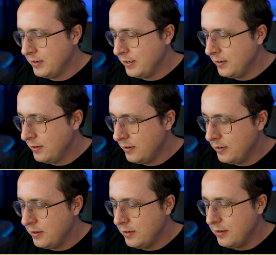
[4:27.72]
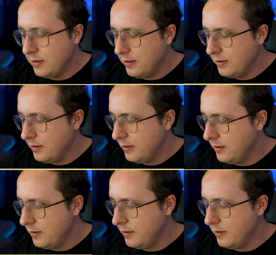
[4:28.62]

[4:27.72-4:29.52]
[no speech]